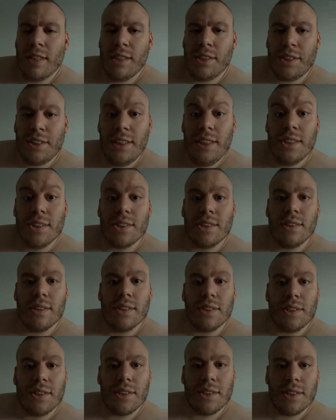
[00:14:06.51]
She's a
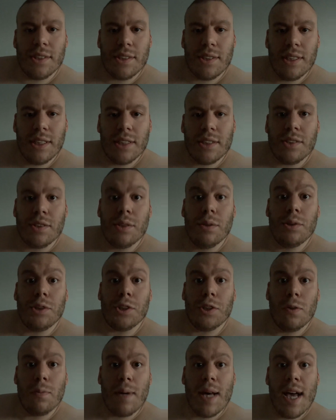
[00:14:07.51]
narcissistic
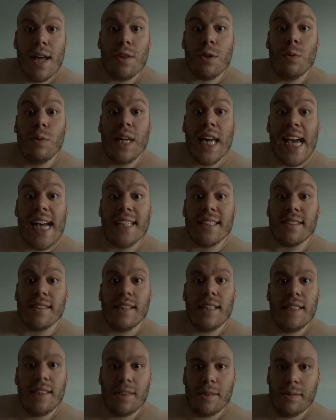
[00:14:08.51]
sociopath who
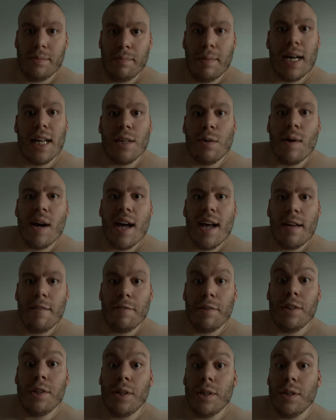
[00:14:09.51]
gaslights, by the way.
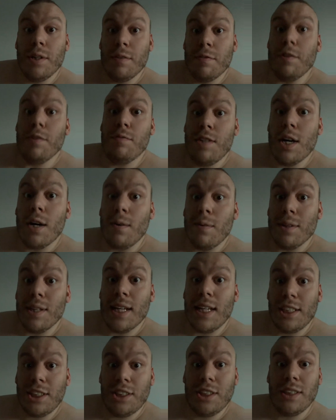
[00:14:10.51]
If you've dealt with
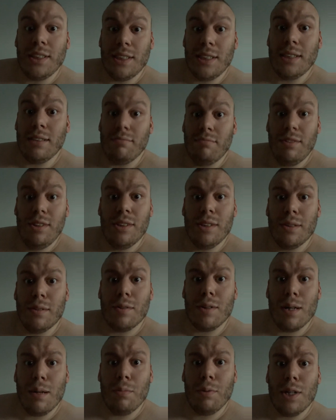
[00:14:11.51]
that shit, you know
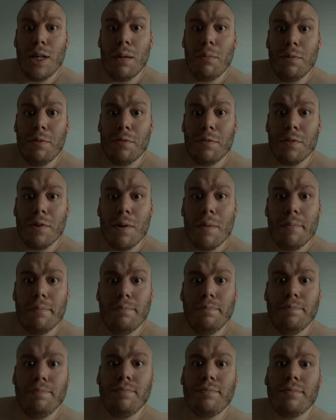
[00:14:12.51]
where I'm coming from.